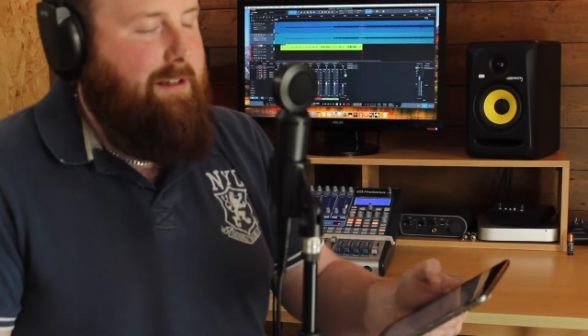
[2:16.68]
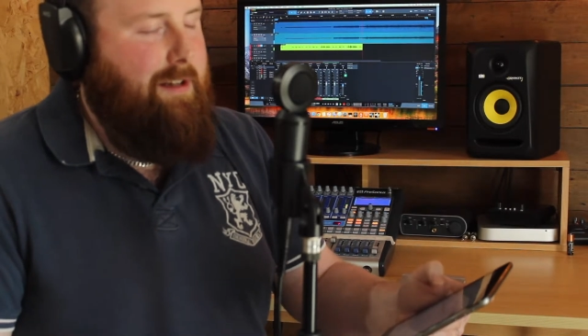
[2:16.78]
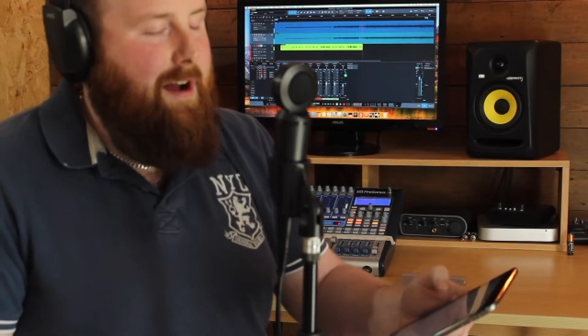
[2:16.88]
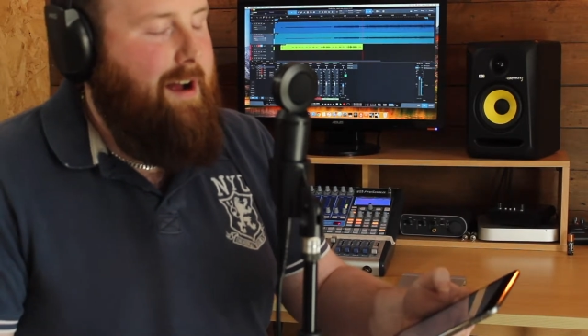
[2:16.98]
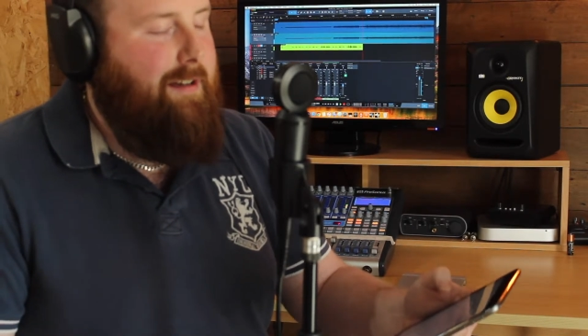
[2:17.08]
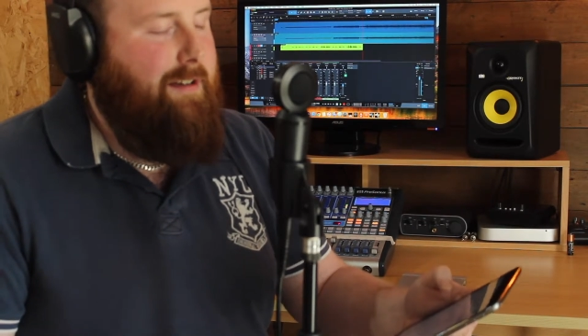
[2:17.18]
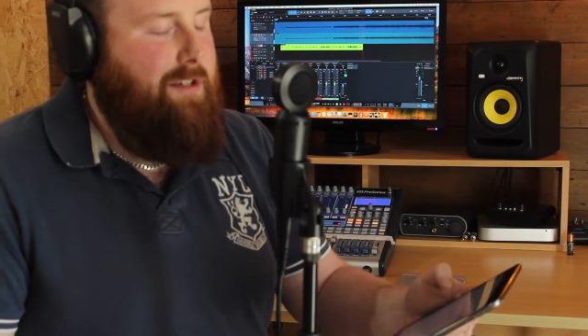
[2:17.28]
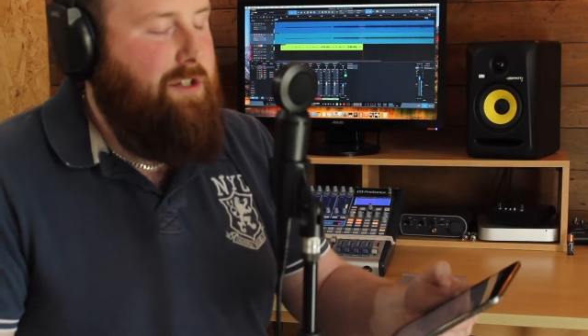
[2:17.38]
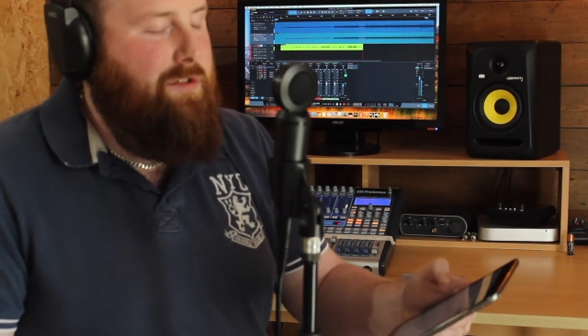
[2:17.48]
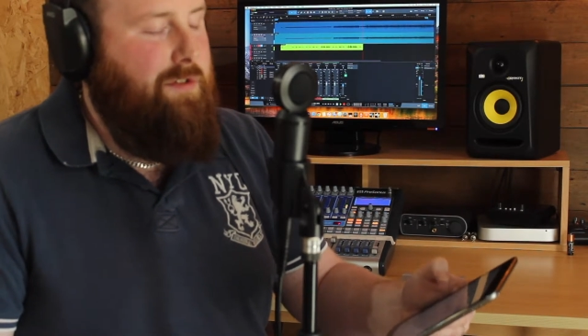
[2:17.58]

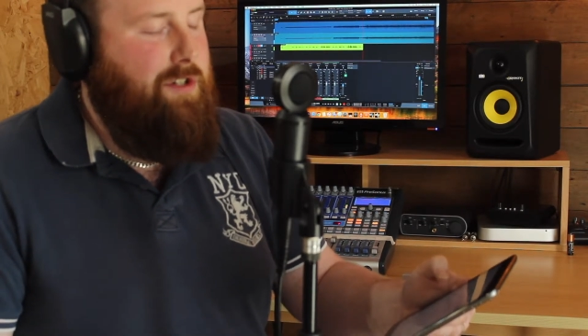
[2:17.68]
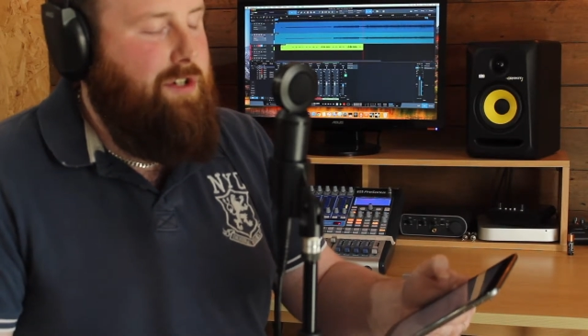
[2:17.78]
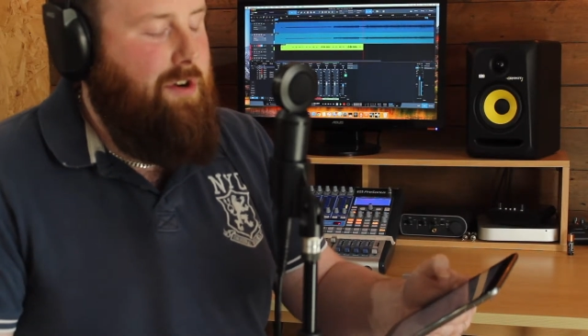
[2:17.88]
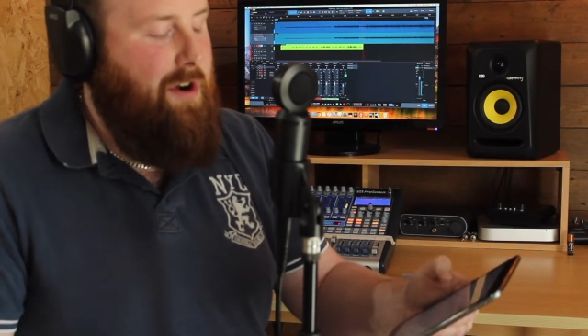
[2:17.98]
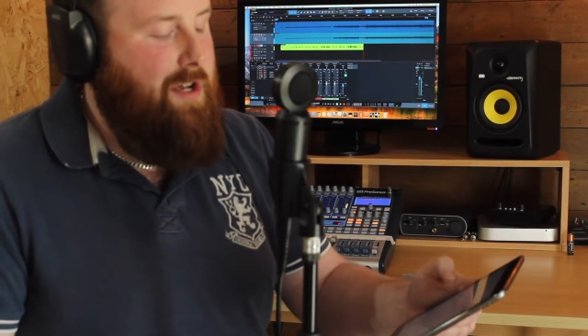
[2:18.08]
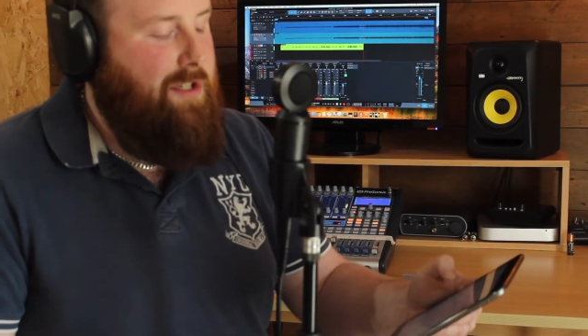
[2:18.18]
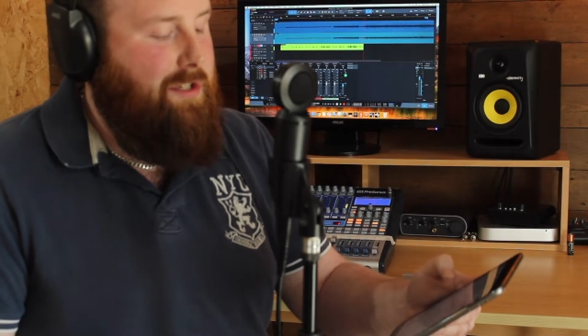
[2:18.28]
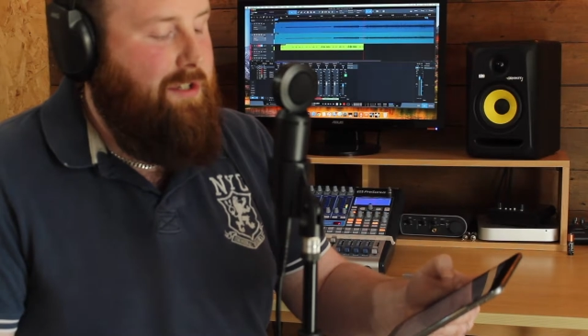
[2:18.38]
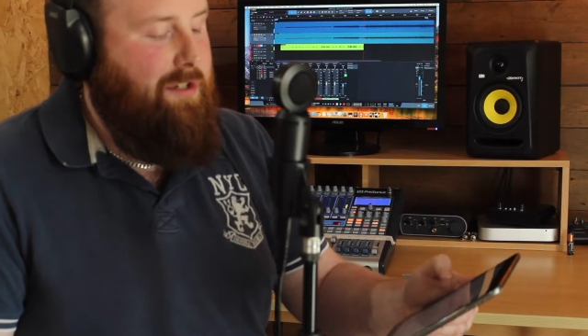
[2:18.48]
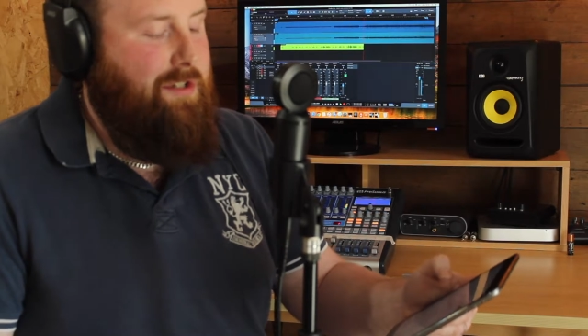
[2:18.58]
darkness
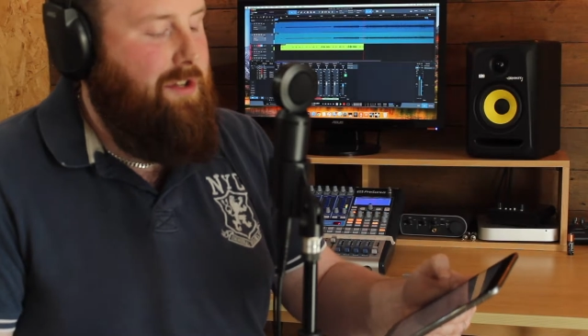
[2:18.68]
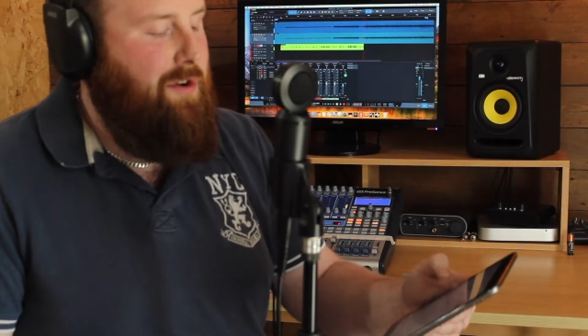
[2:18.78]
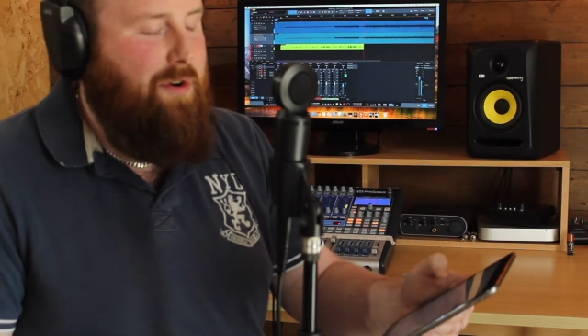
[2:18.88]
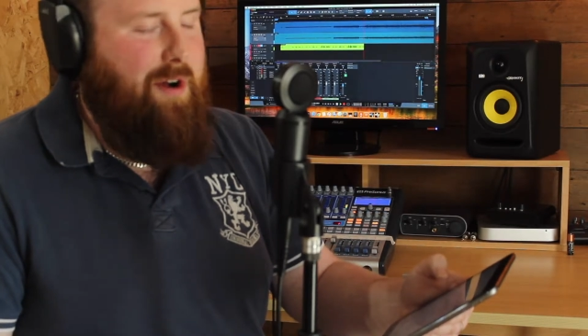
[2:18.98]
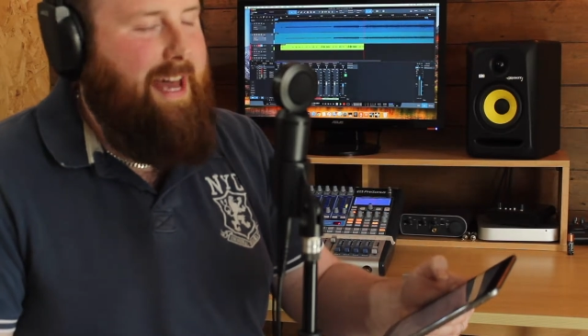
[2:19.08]
rejoiced as though.